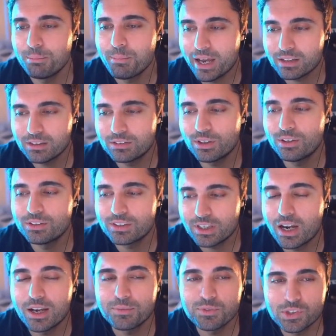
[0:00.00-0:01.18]
a Megalodon
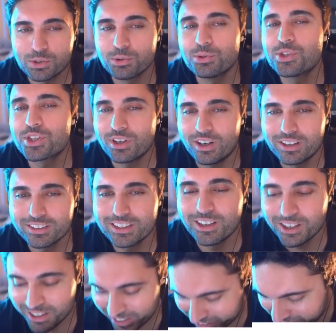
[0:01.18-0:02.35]
×2 shark
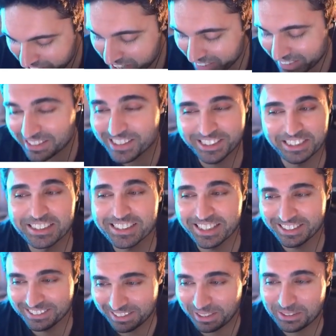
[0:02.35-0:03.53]
card in
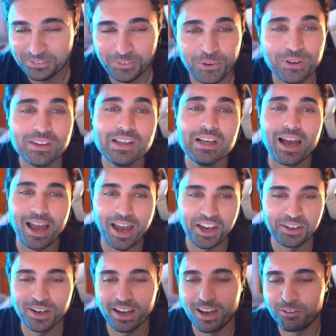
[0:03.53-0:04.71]
GTA 6, bro.
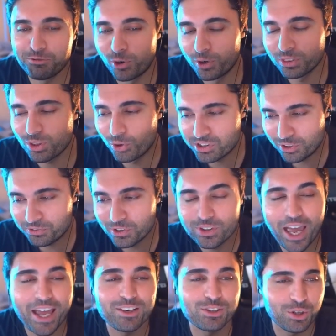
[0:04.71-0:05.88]
And for those of you
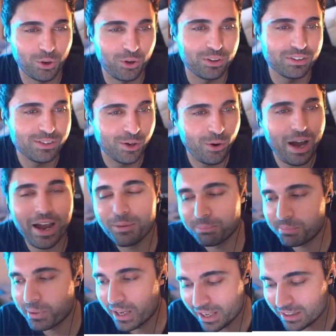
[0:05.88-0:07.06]
that don't know, I
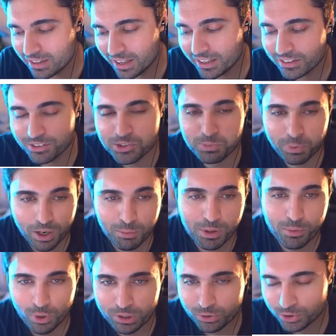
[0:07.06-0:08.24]
bet like there's
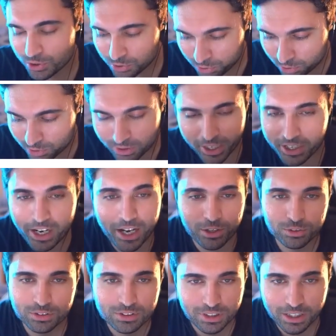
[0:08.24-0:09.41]
probably 1 or 2. Like, I
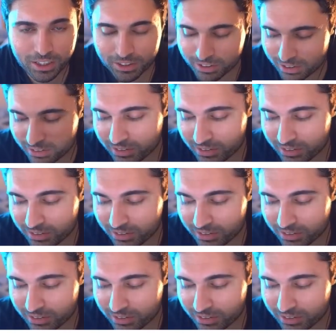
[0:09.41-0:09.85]
don't think